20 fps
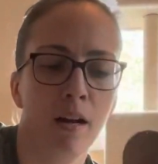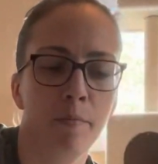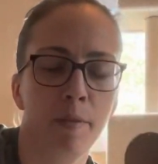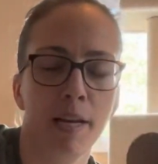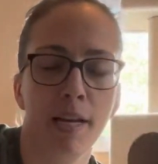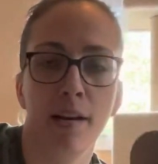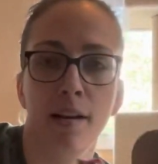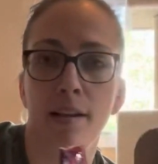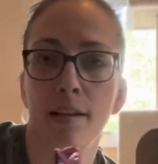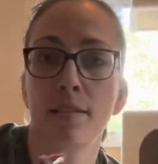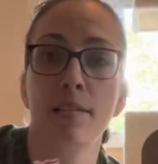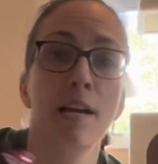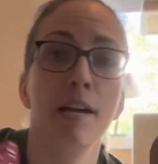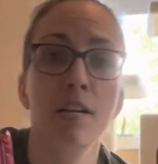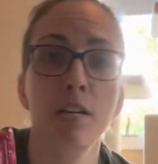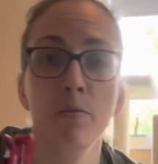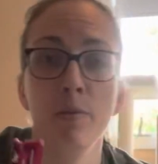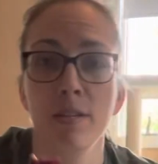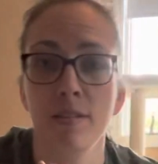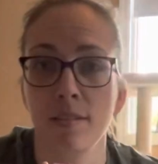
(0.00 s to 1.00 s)
they can
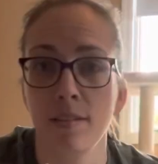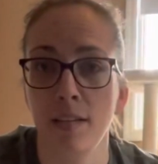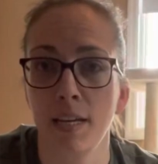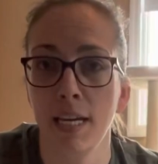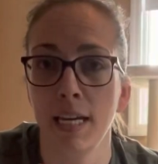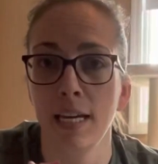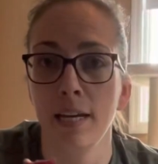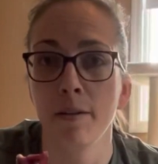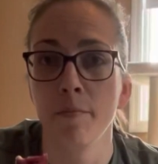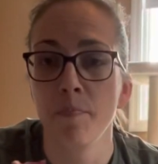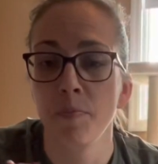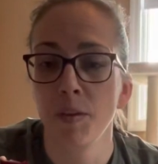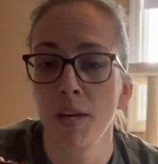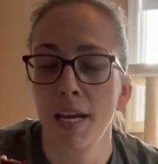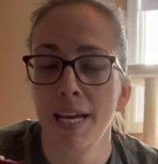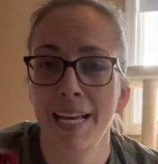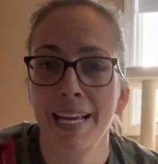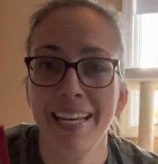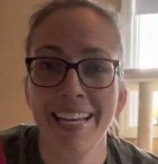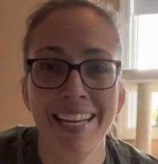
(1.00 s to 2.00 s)
continuously
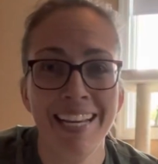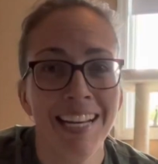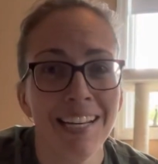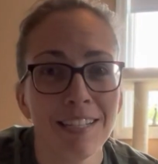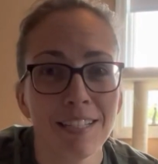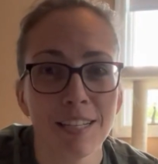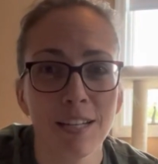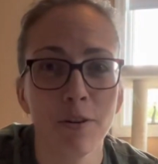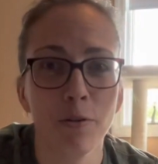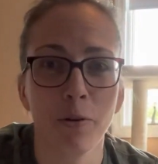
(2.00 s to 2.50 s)
eat,